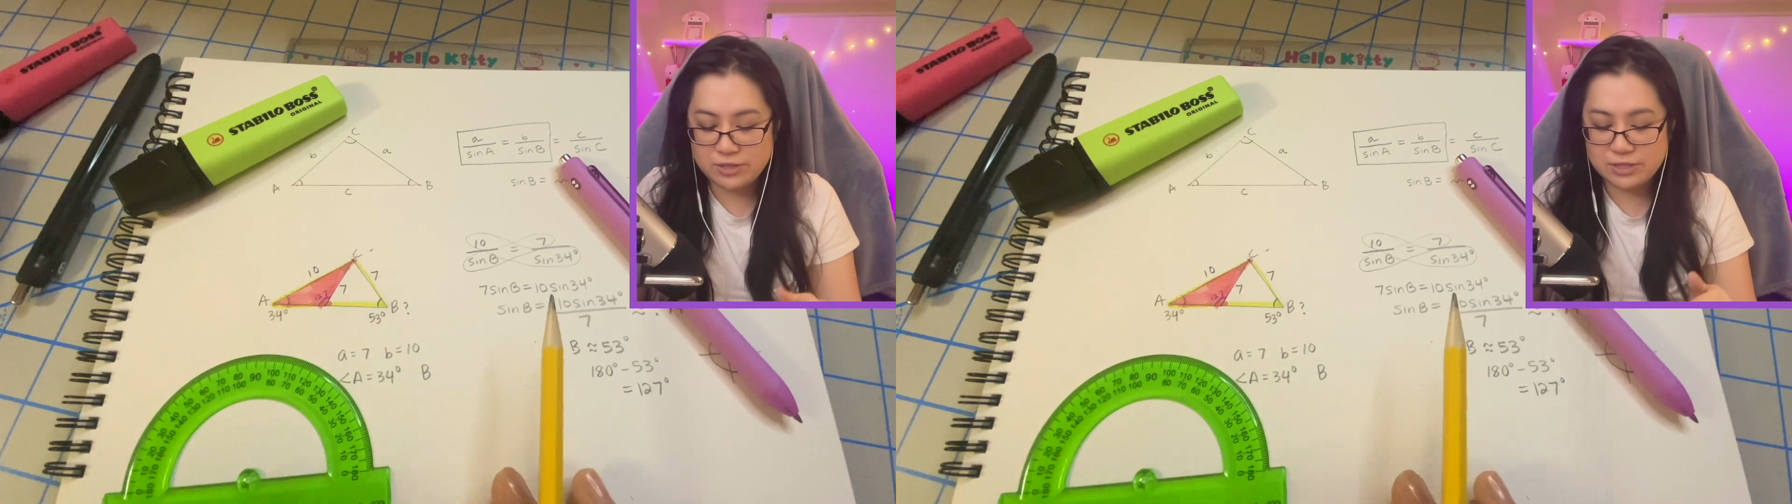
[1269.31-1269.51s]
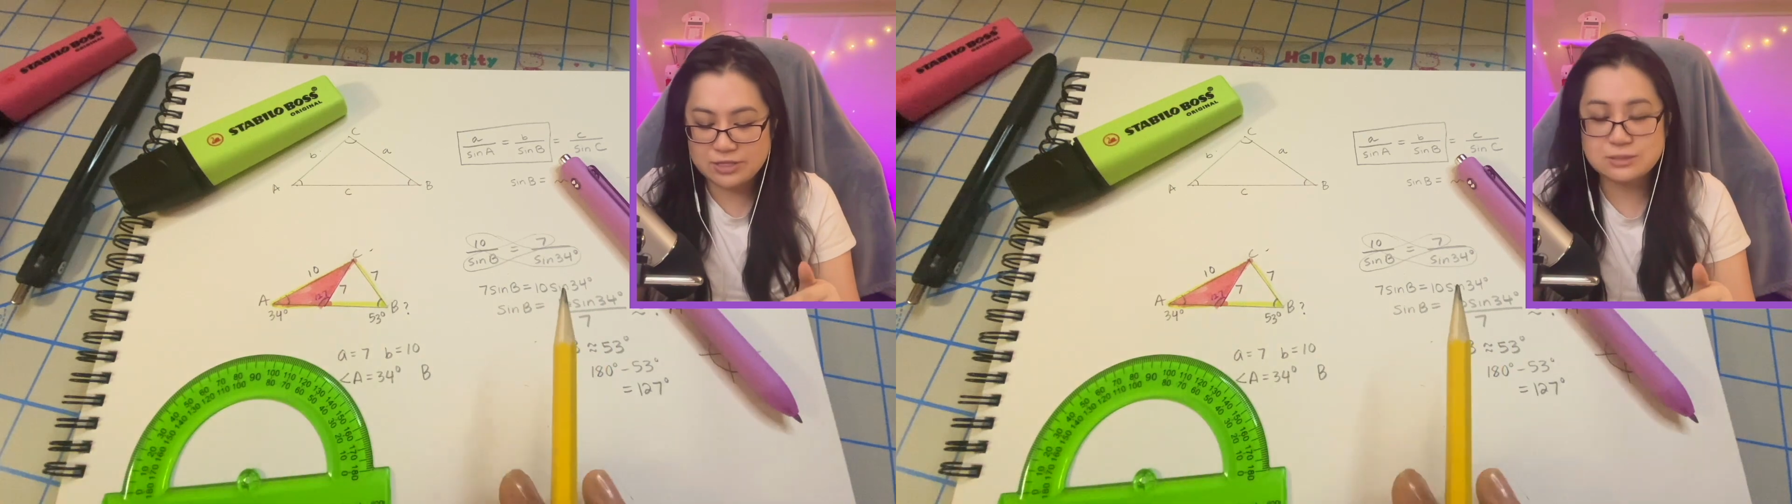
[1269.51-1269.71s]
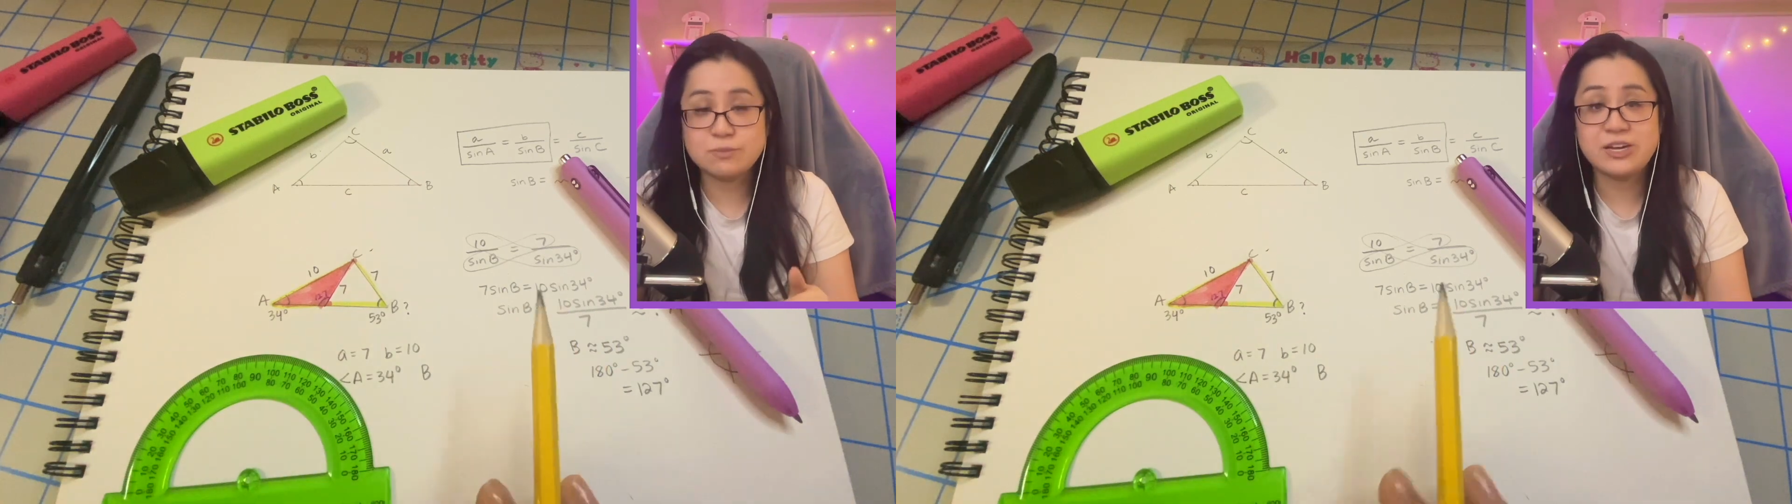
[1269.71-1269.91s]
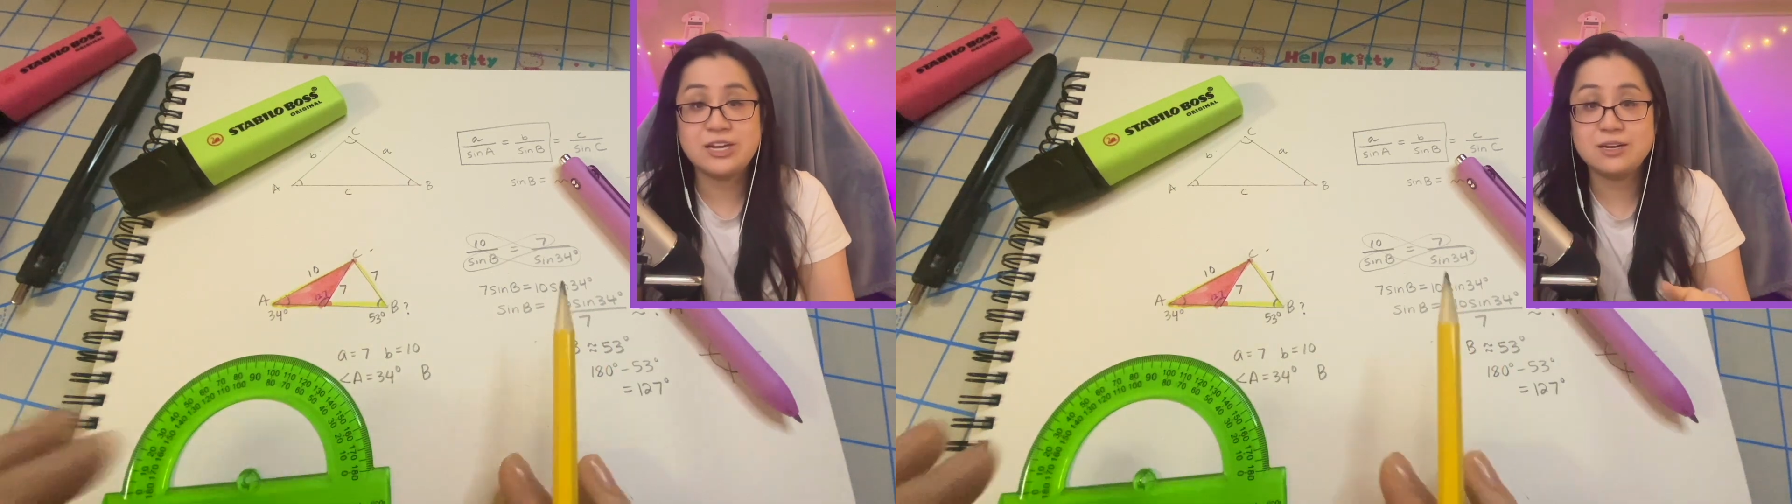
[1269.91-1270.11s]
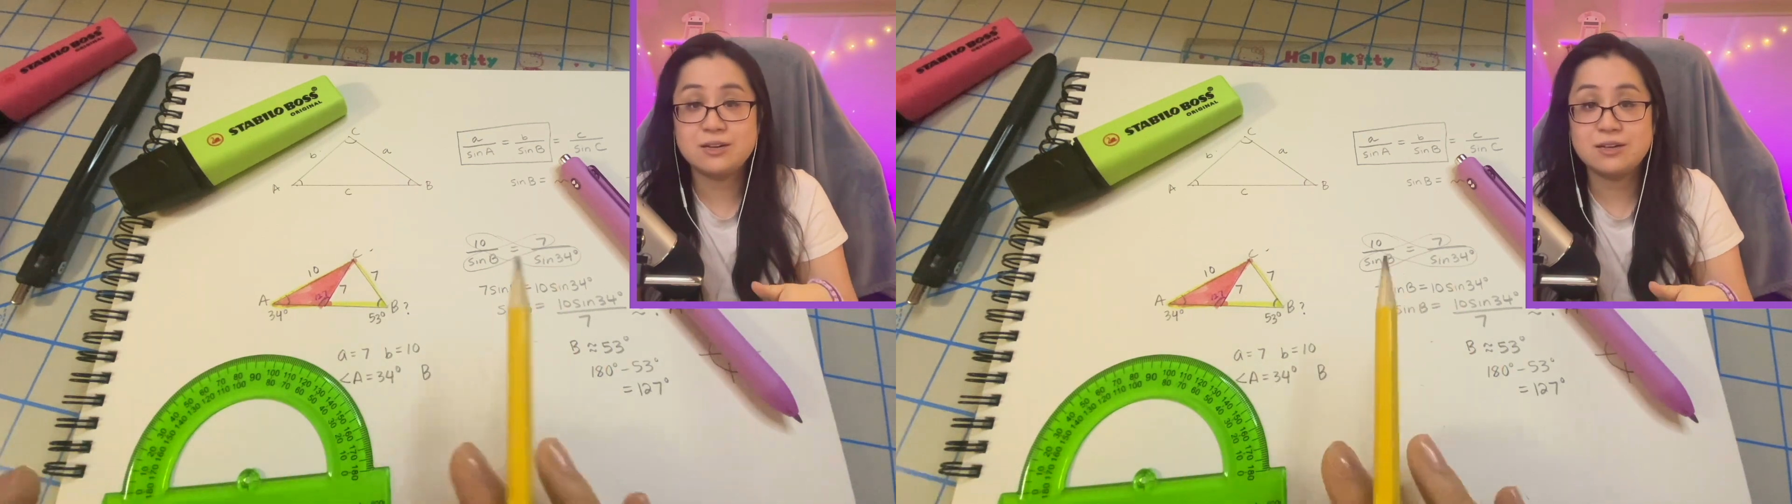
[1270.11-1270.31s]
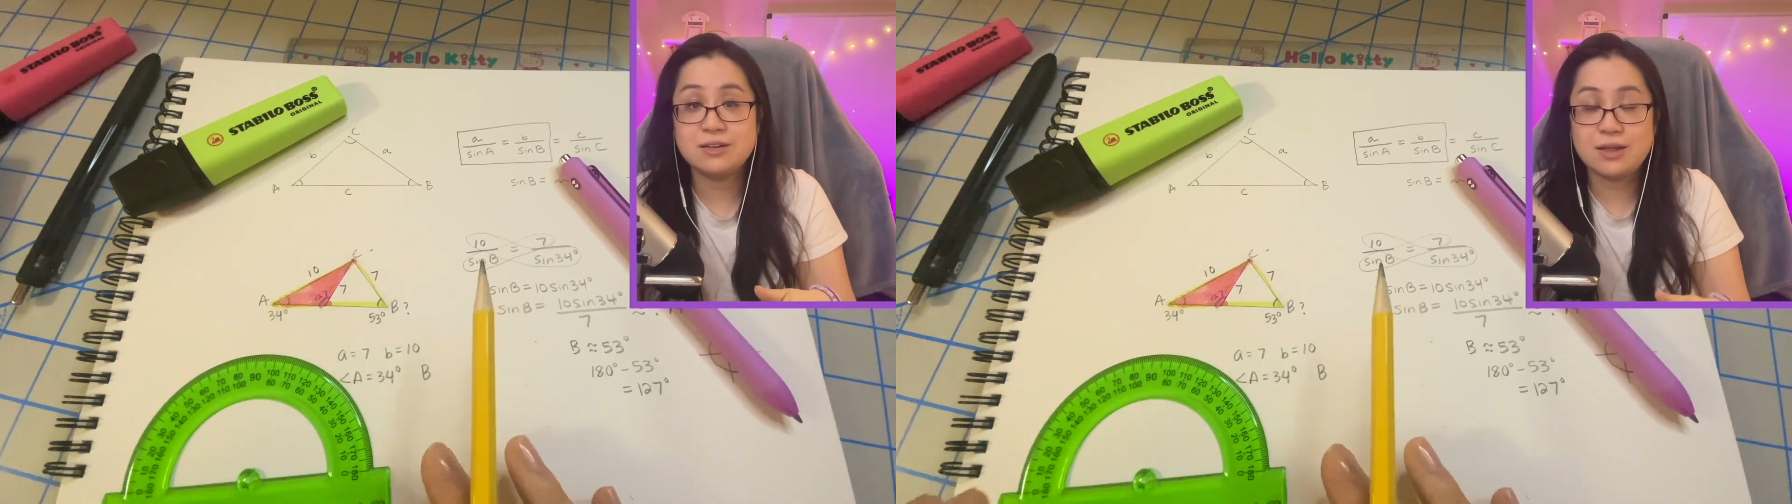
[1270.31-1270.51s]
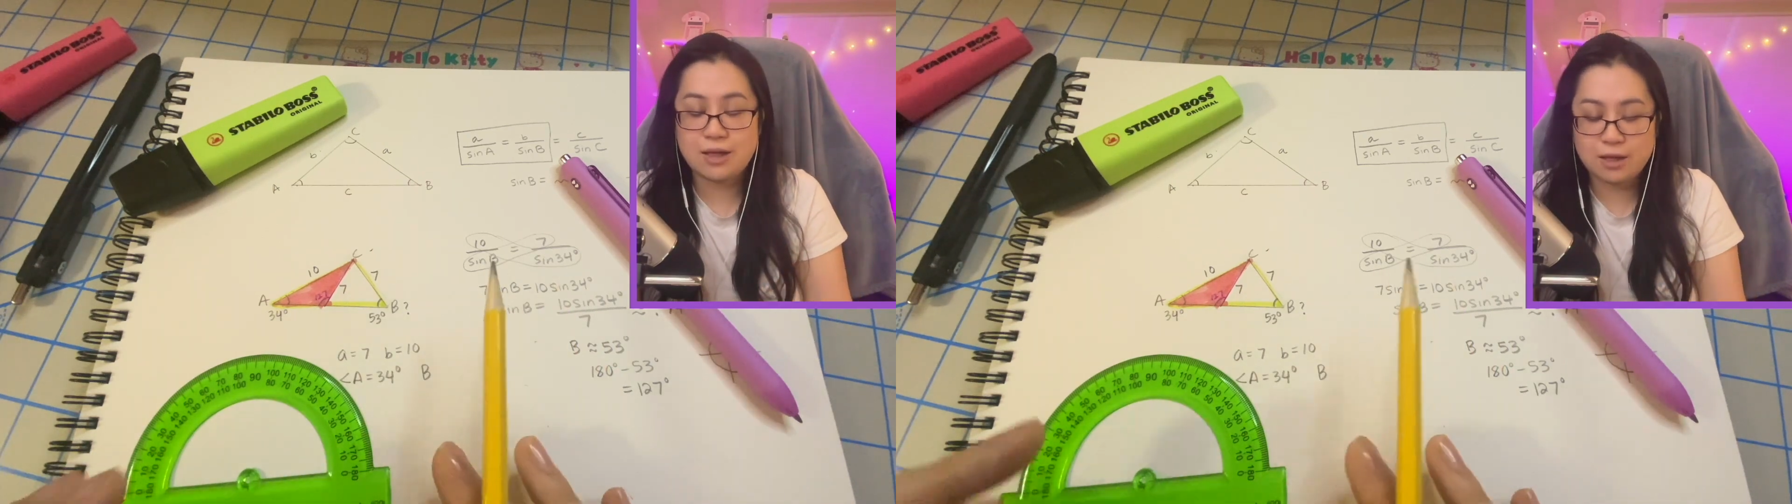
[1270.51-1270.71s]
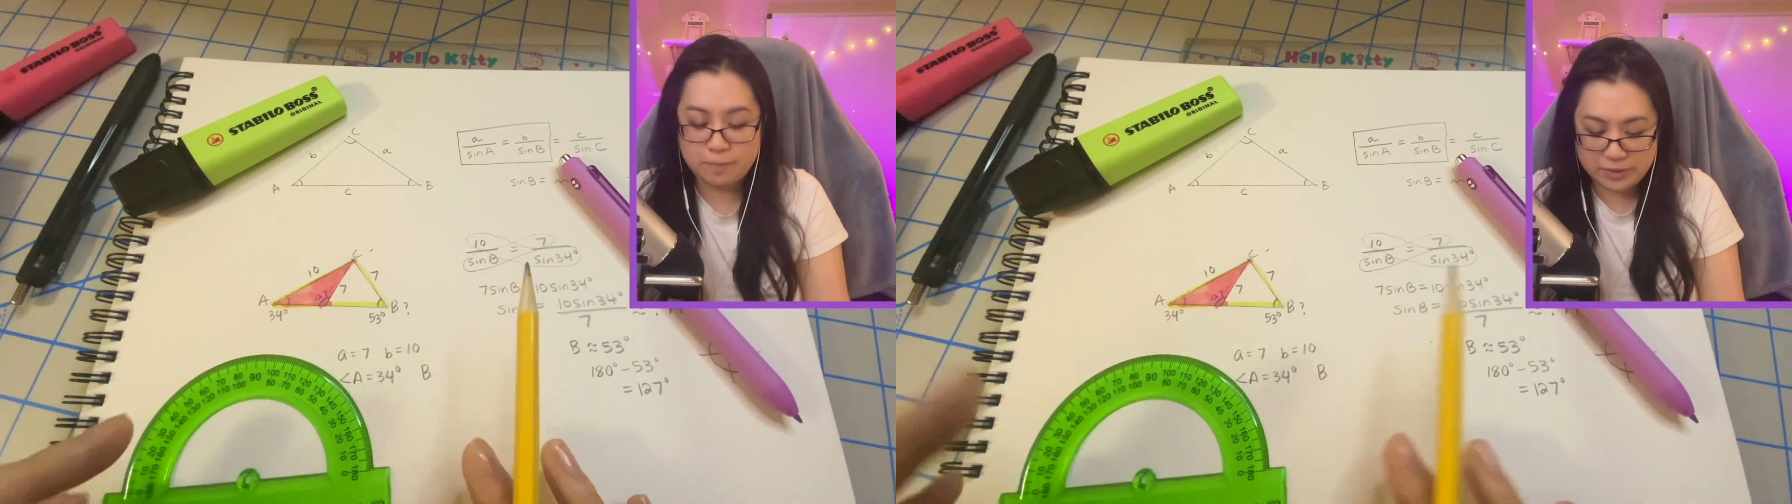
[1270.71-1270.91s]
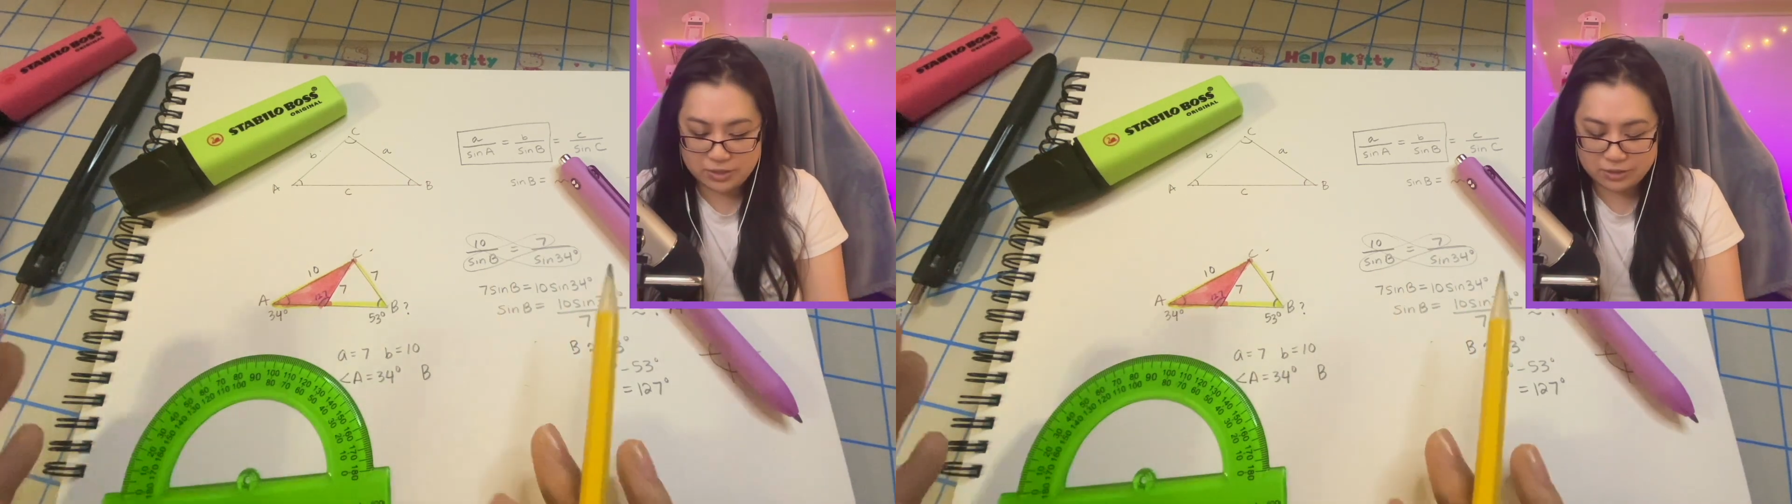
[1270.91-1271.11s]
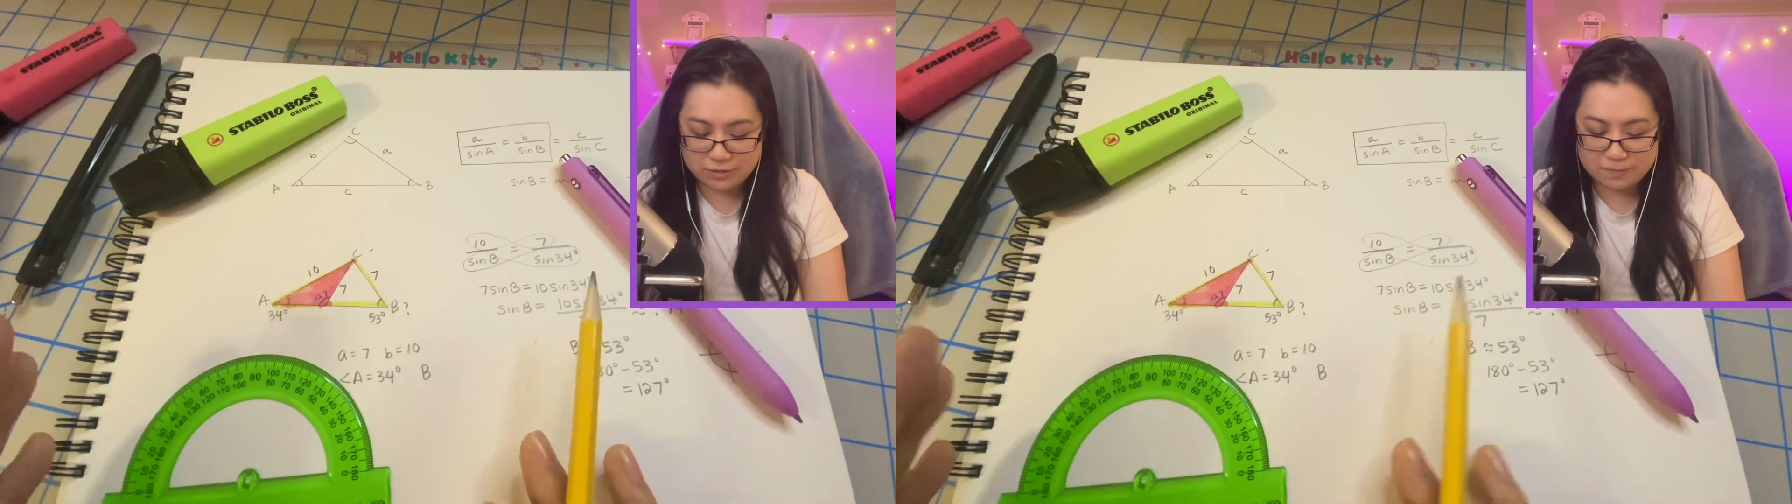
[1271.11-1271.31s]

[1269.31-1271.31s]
this might appear.